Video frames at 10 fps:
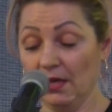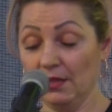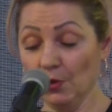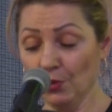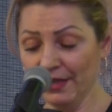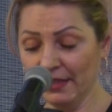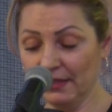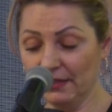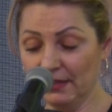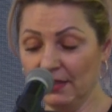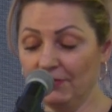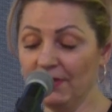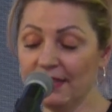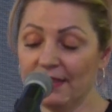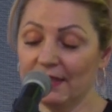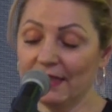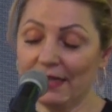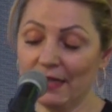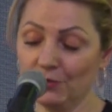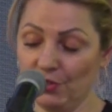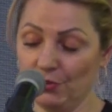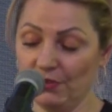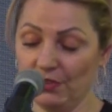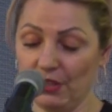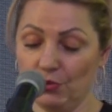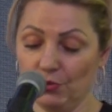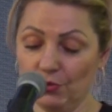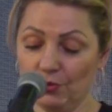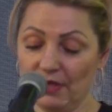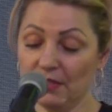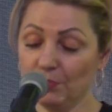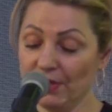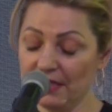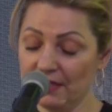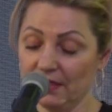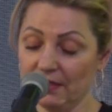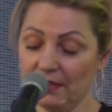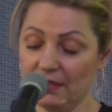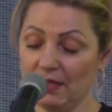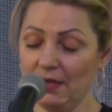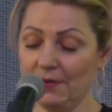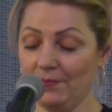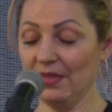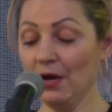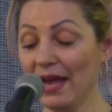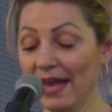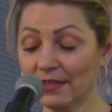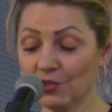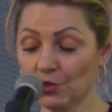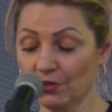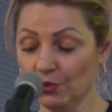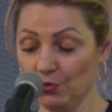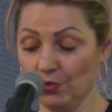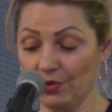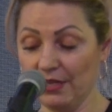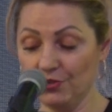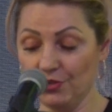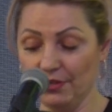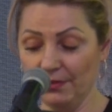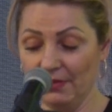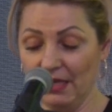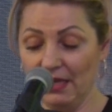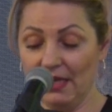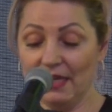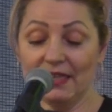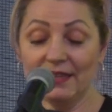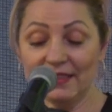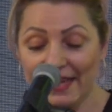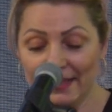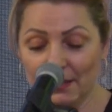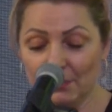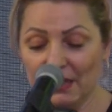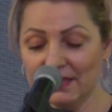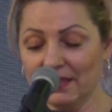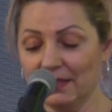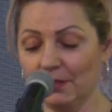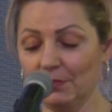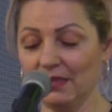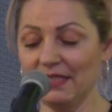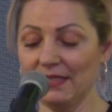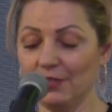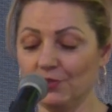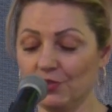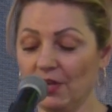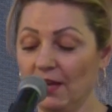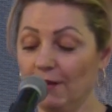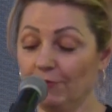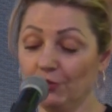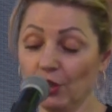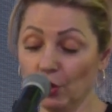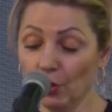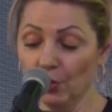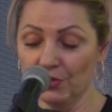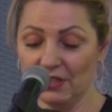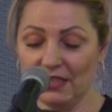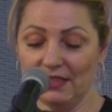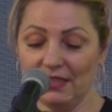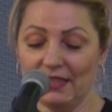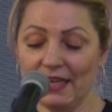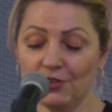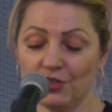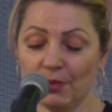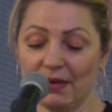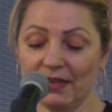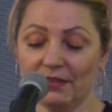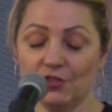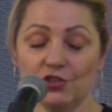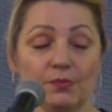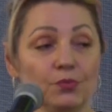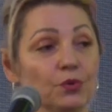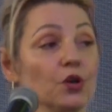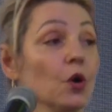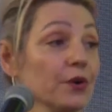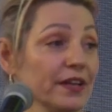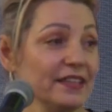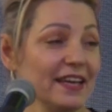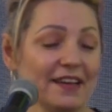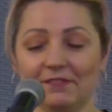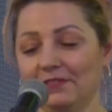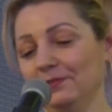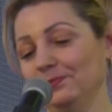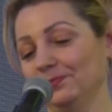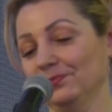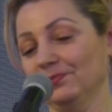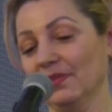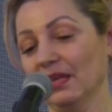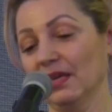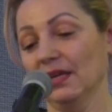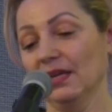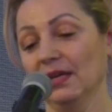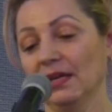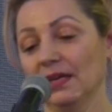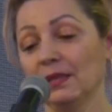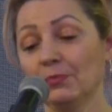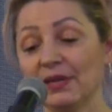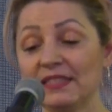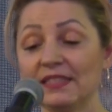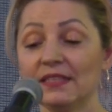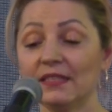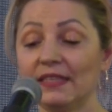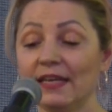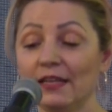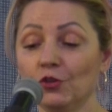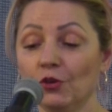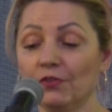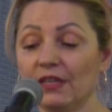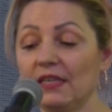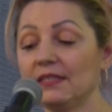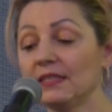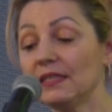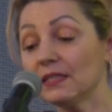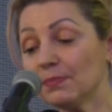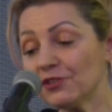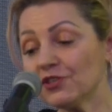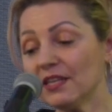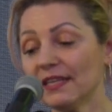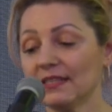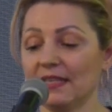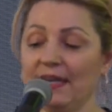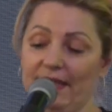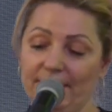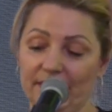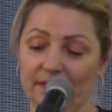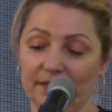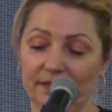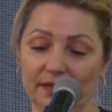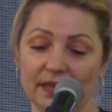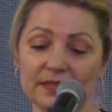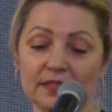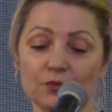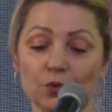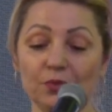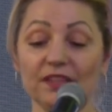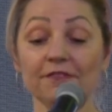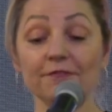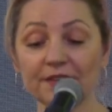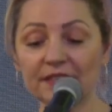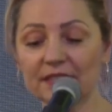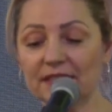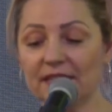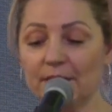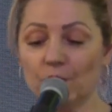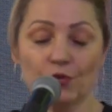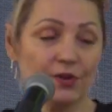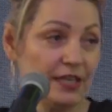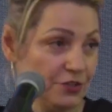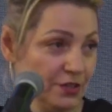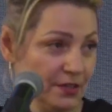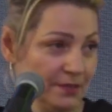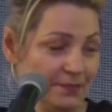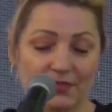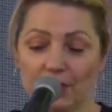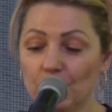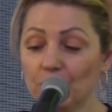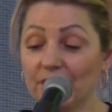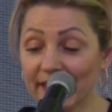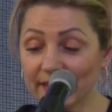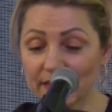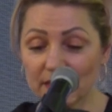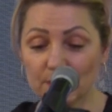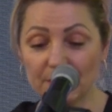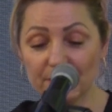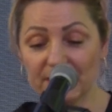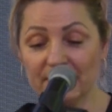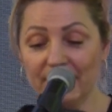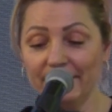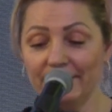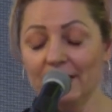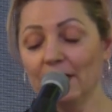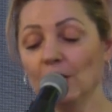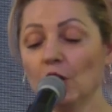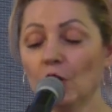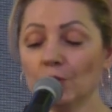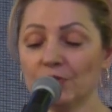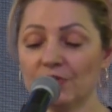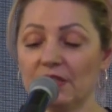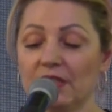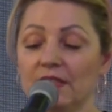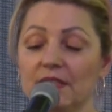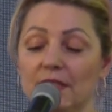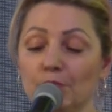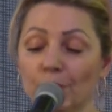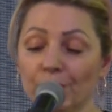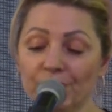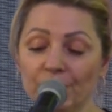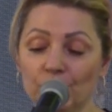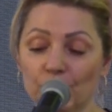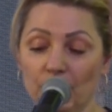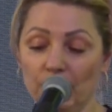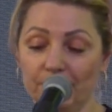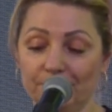The work of leading the Council of the EU as presidency now hands over to Croatia, and I thank Ambassador Varisic for the close and engaging partnership we already have. The presidency handover is especially exciting, as it will be the first time Croatia, the EU's youngest member state, holds its important role.